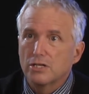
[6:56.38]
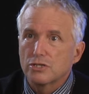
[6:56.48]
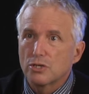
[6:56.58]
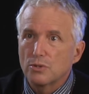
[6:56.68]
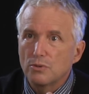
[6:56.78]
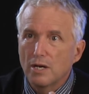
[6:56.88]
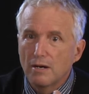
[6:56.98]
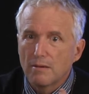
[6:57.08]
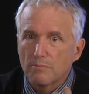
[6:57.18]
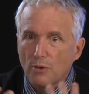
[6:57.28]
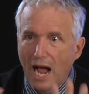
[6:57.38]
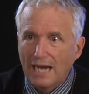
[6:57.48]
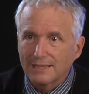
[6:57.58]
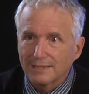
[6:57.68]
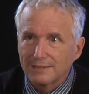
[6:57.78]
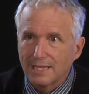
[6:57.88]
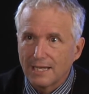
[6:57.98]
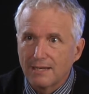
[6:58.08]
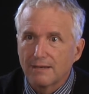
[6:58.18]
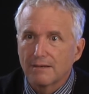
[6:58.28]
to
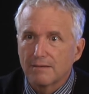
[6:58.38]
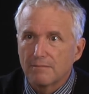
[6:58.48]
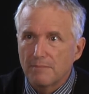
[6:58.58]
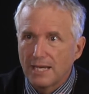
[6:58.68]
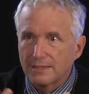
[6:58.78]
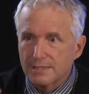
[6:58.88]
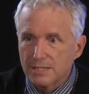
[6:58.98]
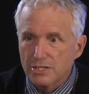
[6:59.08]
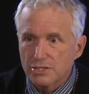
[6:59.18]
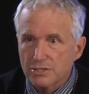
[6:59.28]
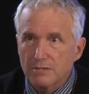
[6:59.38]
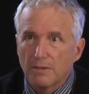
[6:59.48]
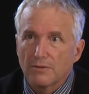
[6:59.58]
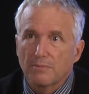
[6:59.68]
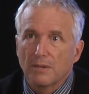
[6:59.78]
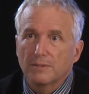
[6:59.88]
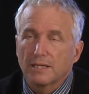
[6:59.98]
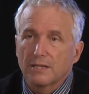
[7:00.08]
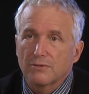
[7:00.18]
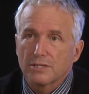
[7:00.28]
practically make decisions about the public
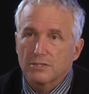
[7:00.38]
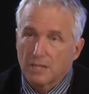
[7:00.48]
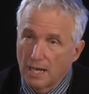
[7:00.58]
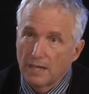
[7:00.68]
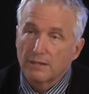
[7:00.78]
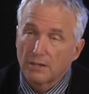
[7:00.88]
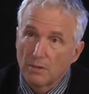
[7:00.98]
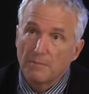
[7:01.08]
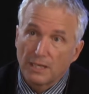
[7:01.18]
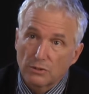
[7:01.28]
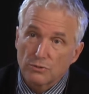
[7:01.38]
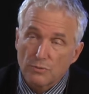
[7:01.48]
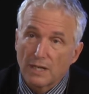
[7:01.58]
interest and make those